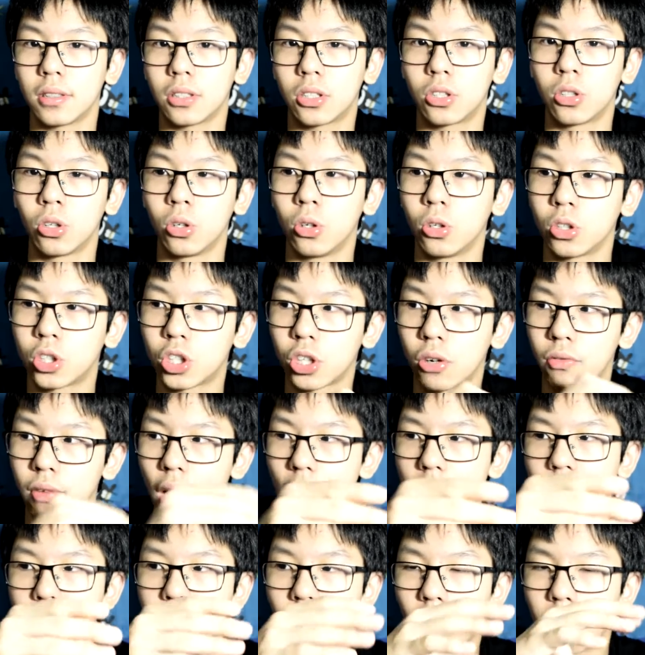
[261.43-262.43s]
To
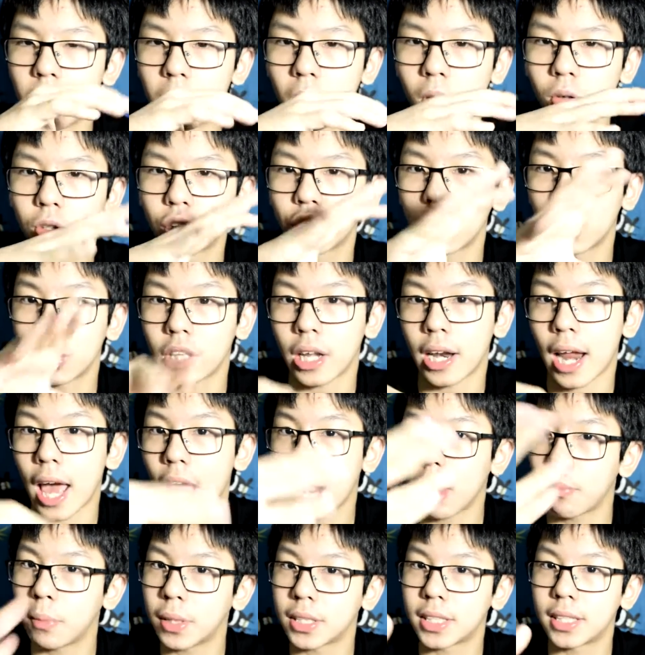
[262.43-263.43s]
survive from those certain
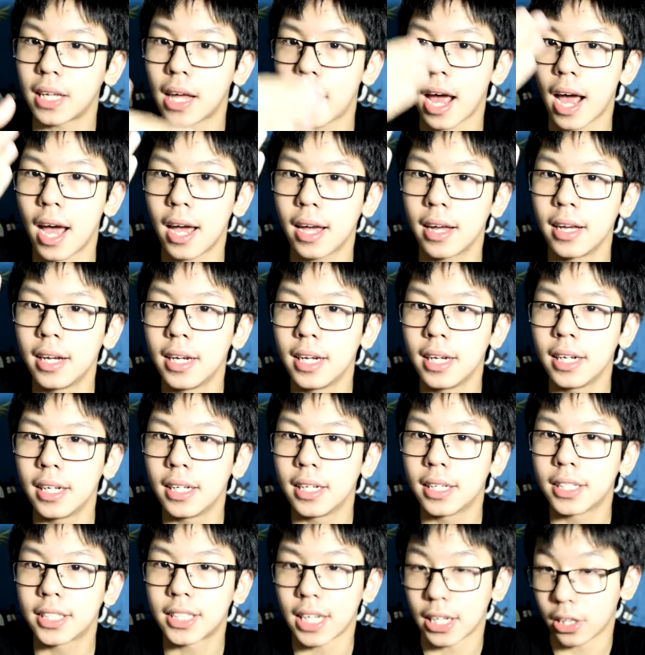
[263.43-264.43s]
elements that I
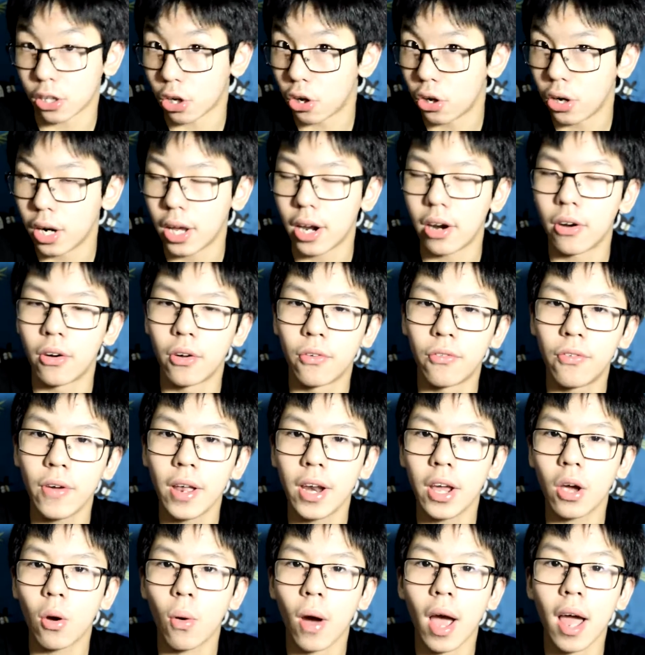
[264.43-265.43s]
said earlier in the
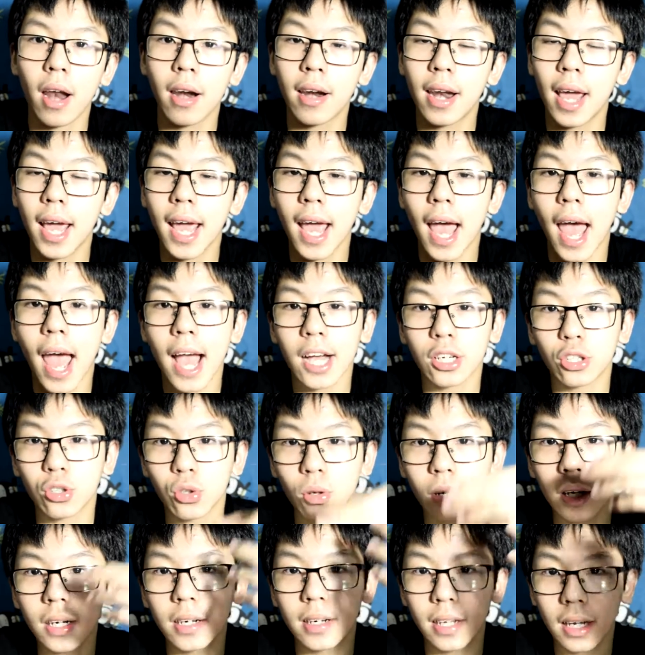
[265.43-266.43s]
video, and they
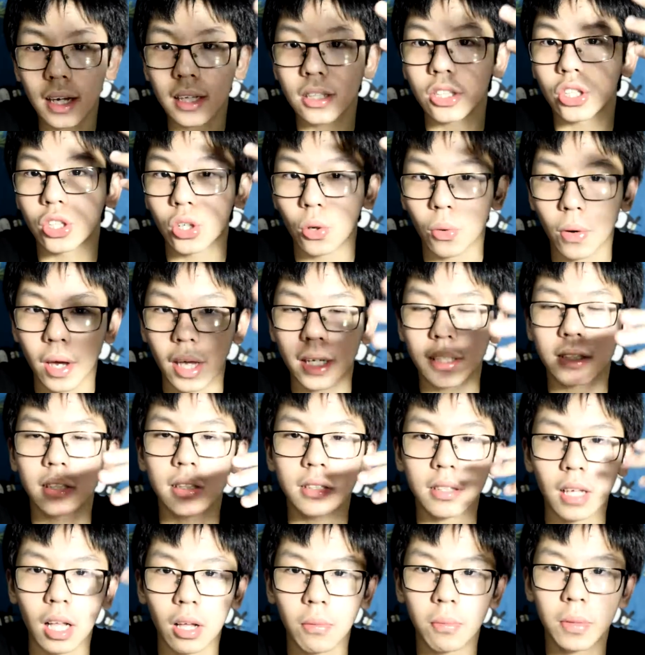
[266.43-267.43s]
actually did showcase
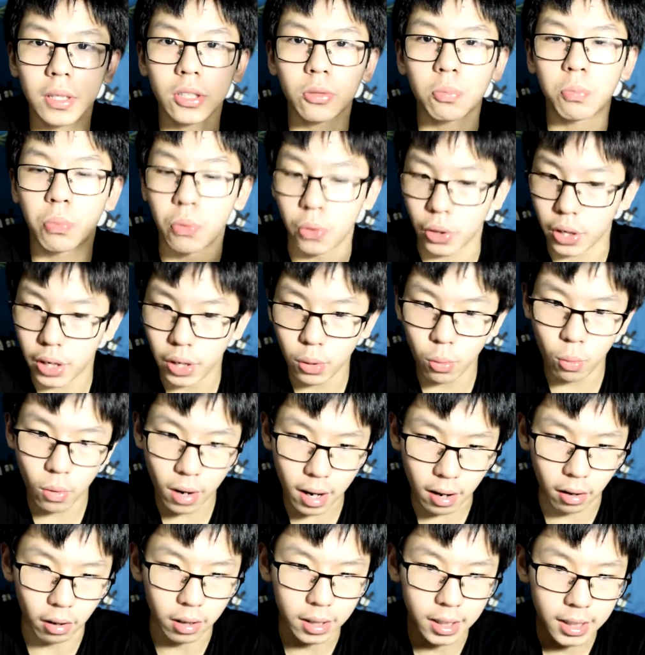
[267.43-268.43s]
these elements pretty
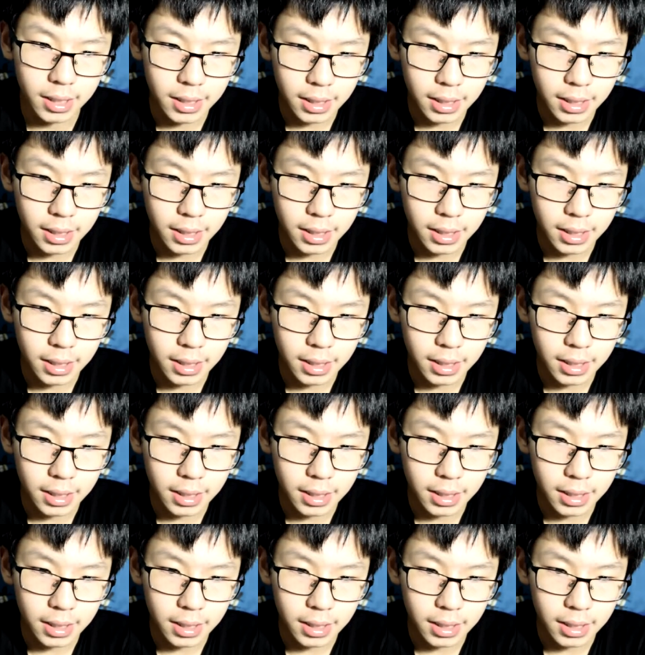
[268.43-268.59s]
well.